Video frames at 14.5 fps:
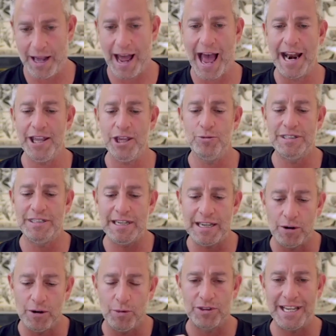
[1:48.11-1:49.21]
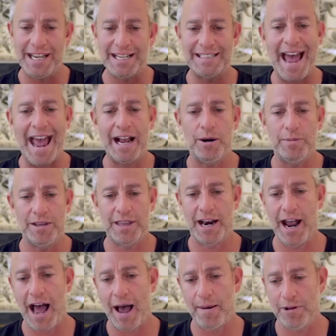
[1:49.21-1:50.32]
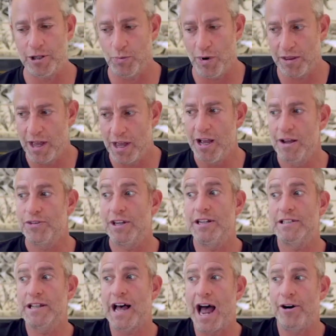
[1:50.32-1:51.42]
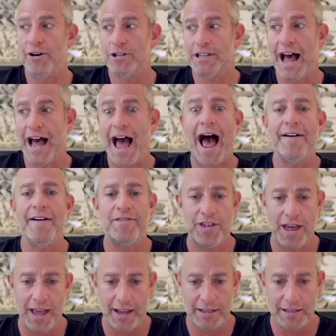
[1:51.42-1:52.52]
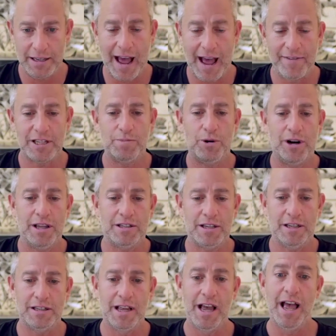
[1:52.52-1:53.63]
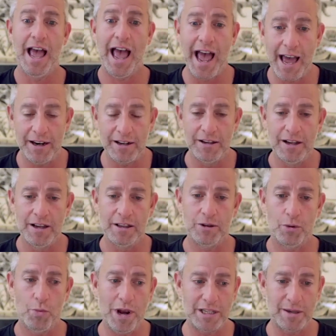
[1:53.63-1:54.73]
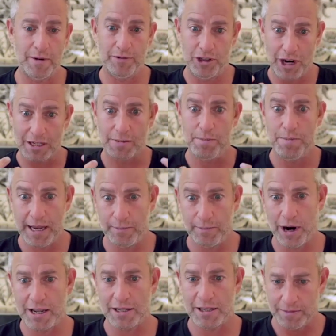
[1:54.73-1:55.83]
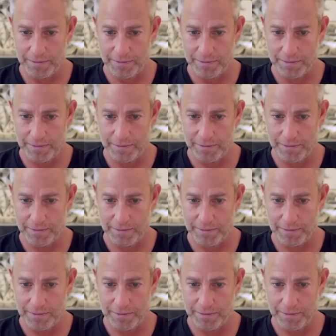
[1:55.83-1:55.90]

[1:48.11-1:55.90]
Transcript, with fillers: And how do you deal with the entanglement that happens with the desires to have things and have experiences and the wisdom of just being present?